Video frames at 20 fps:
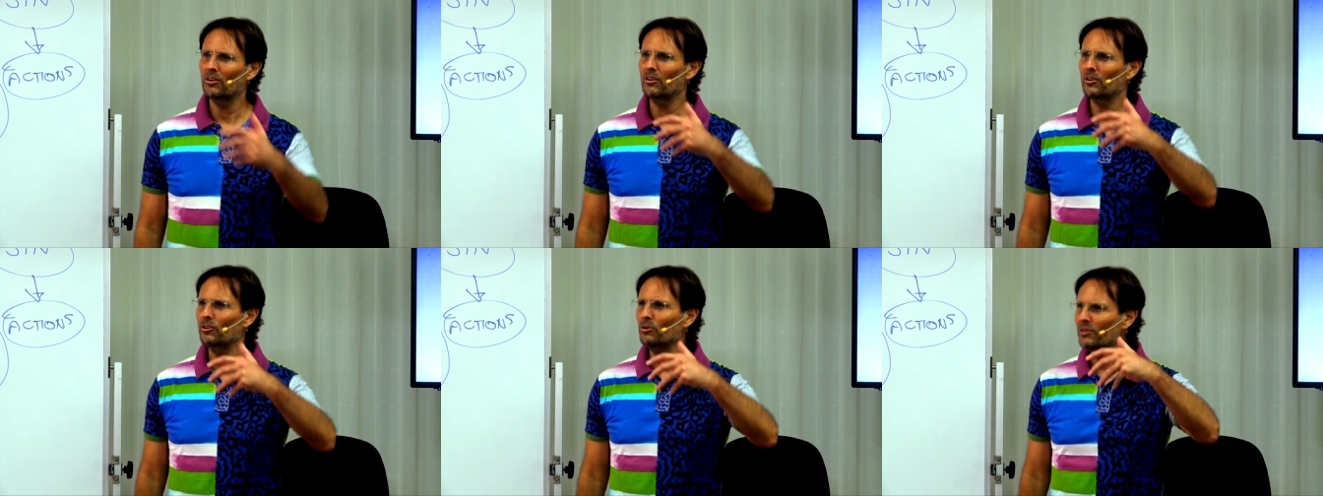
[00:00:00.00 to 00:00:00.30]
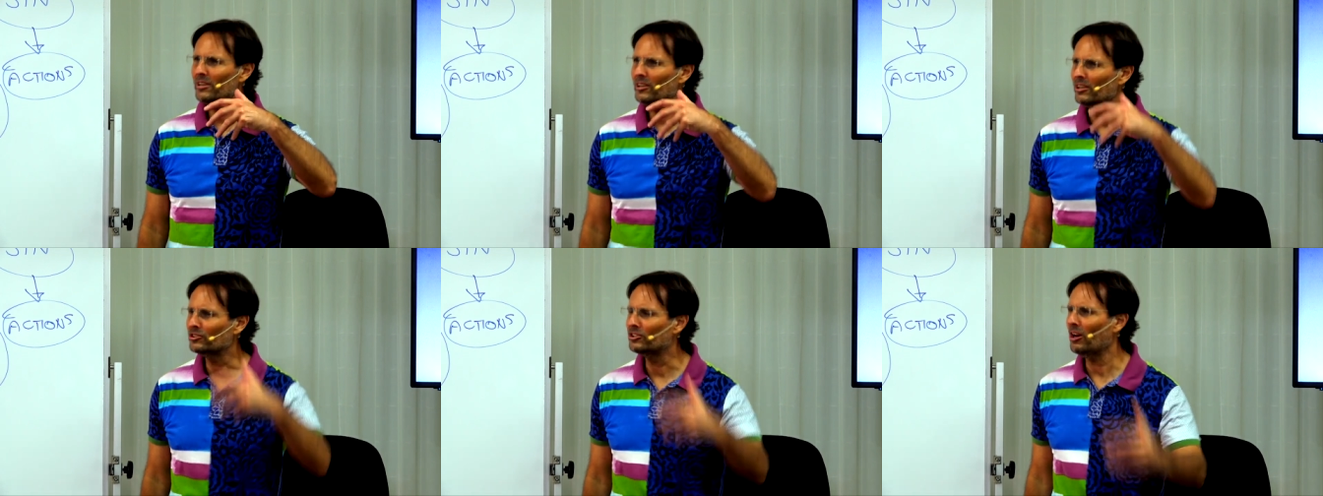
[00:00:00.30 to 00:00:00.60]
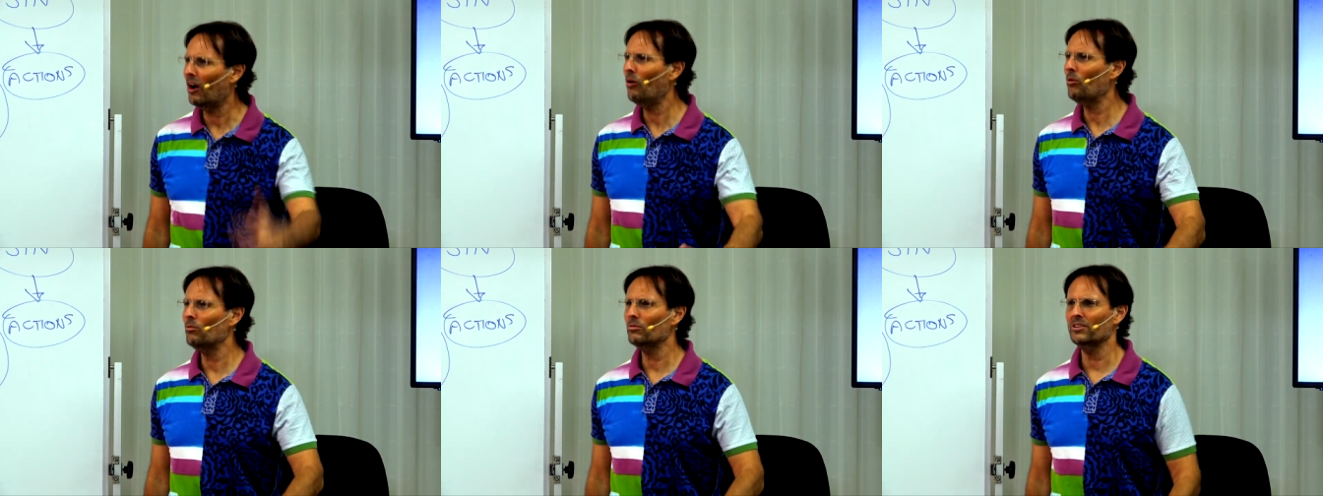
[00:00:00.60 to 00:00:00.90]
You're an
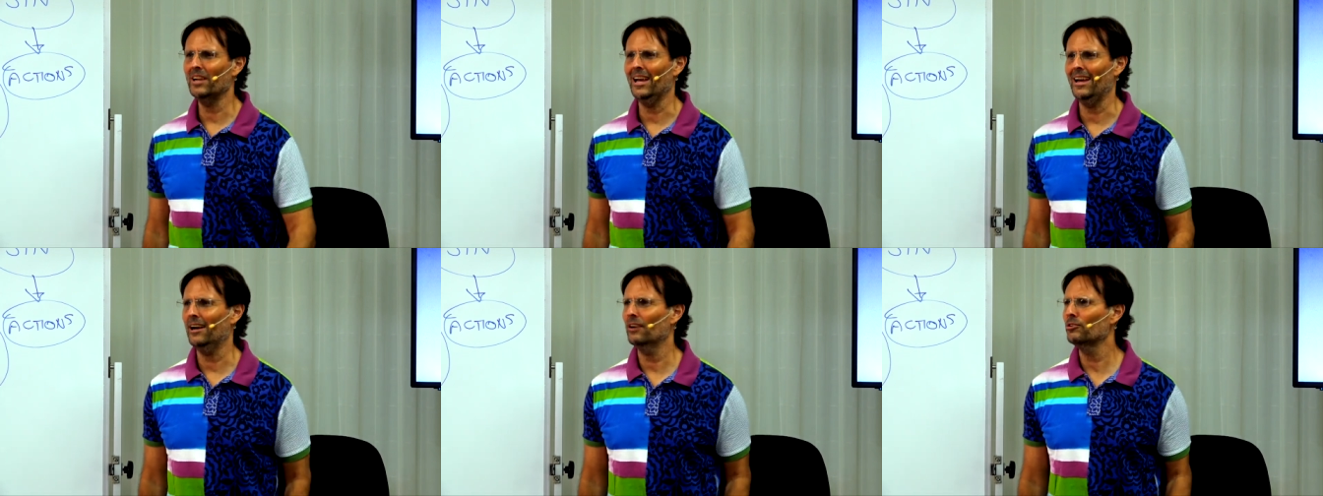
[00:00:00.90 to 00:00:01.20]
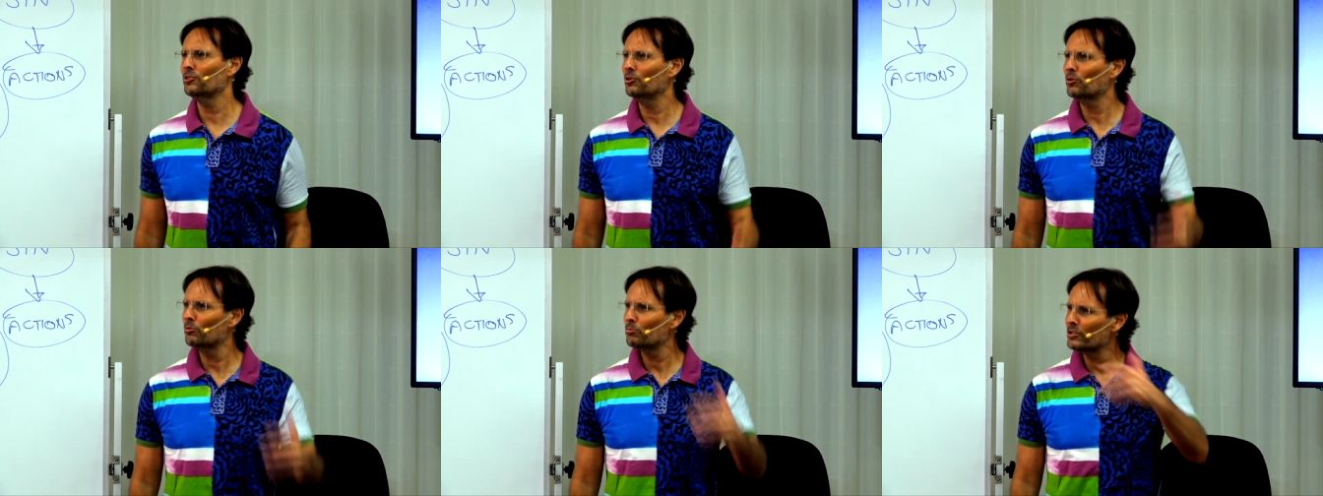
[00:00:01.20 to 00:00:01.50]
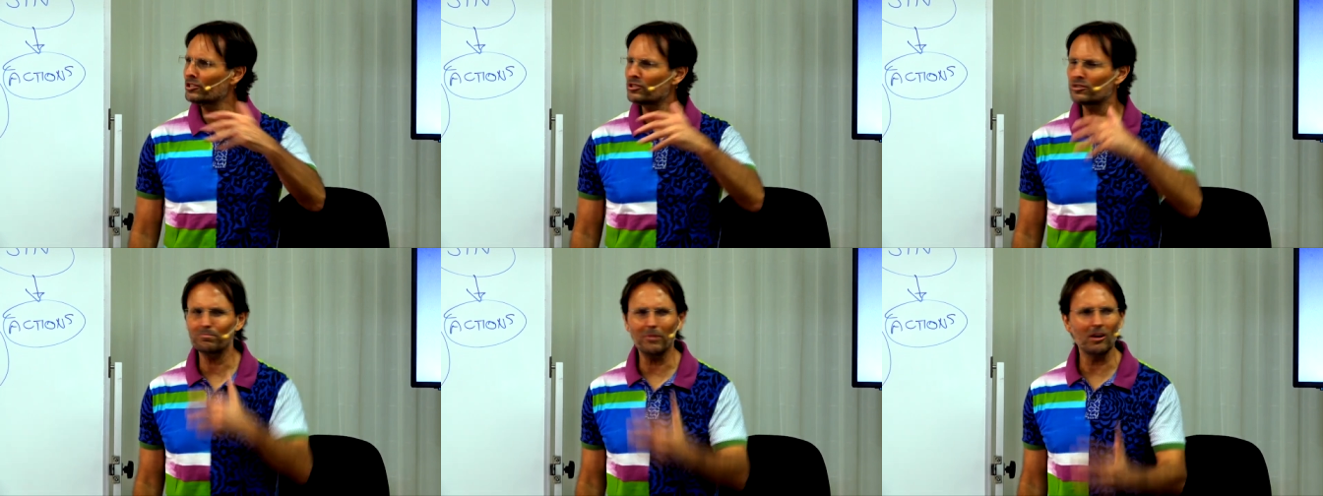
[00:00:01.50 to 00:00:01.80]
adult now, you're
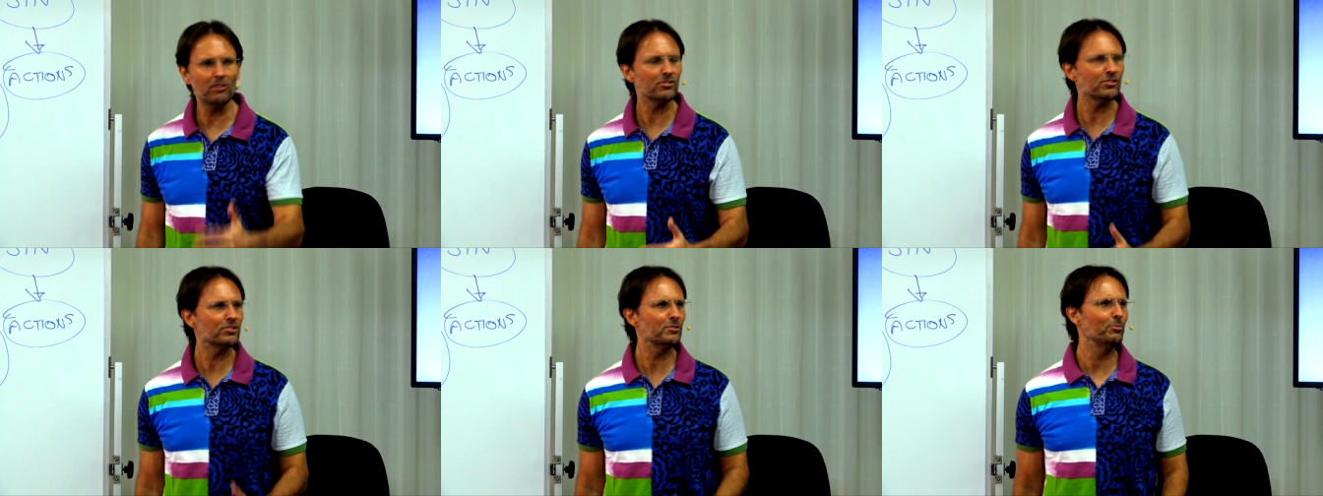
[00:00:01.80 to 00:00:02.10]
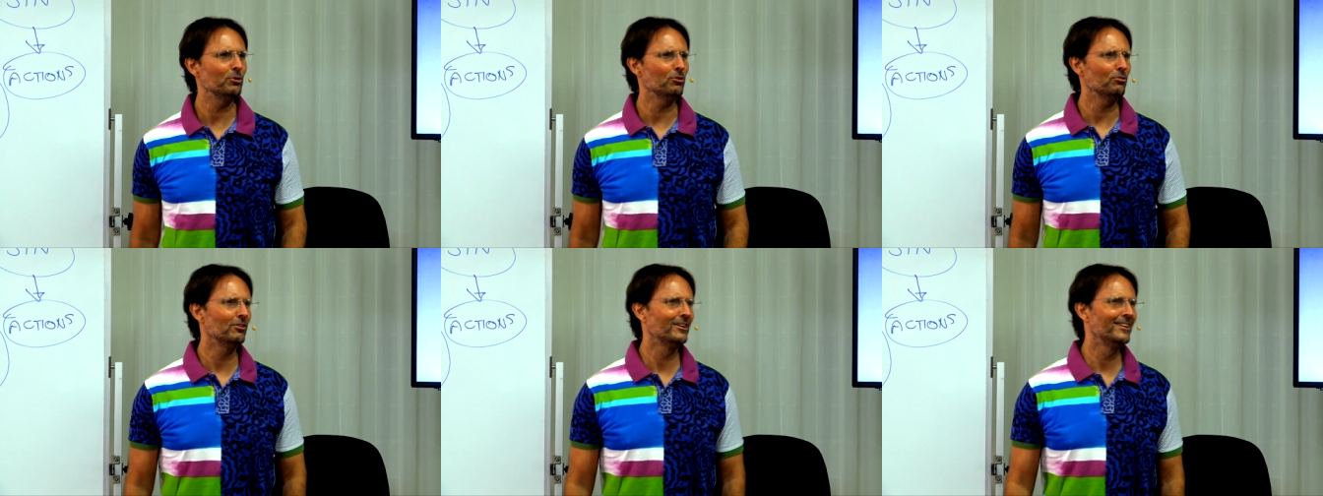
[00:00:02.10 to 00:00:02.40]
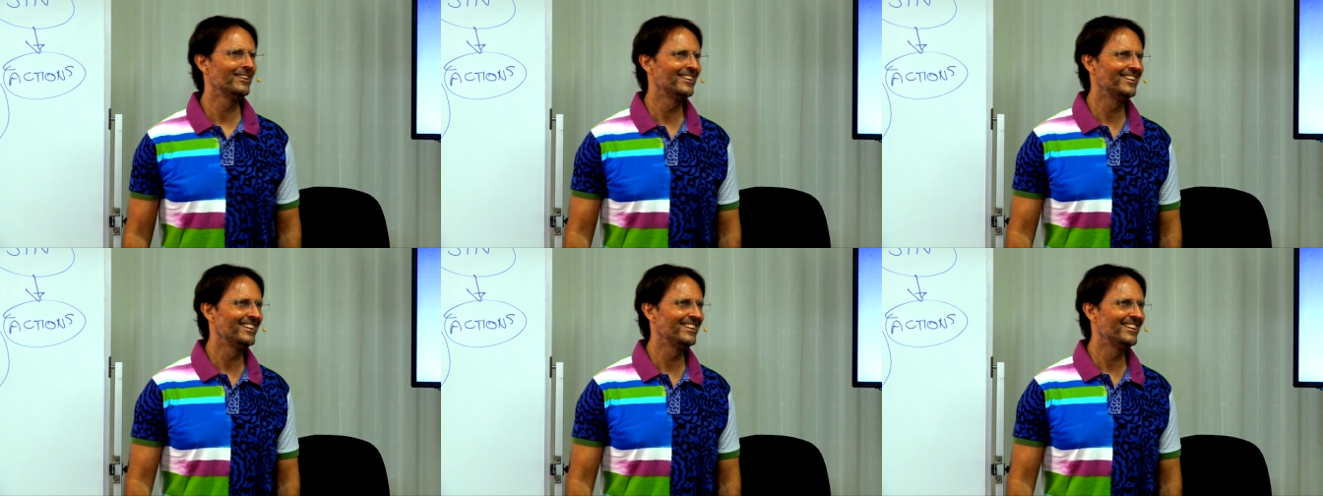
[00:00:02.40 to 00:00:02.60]
responsible